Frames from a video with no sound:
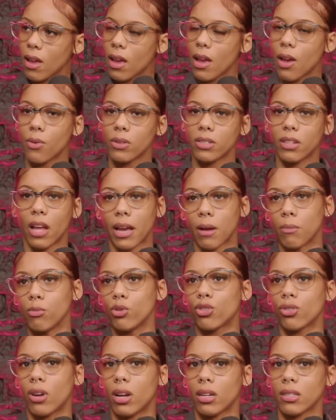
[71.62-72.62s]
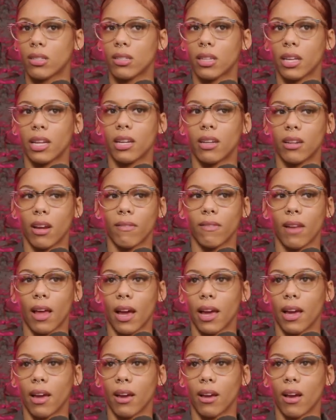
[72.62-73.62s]
It was, like, a mutual understanding of,
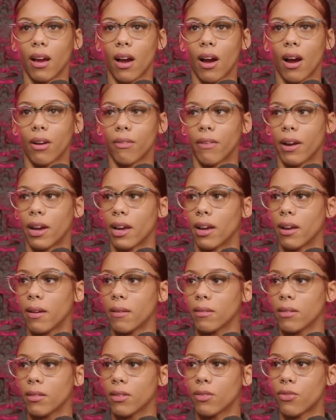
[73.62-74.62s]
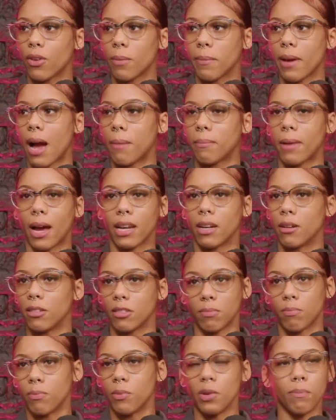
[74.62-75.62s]
like, all right, we both
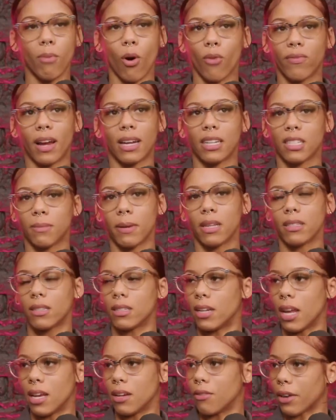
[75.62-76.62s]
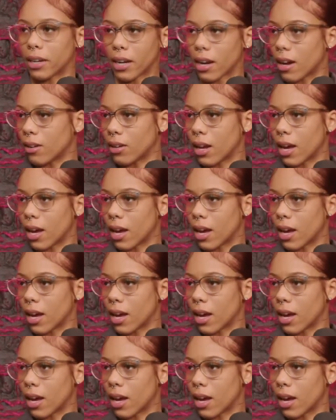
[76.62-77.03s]
not in a space to date right now.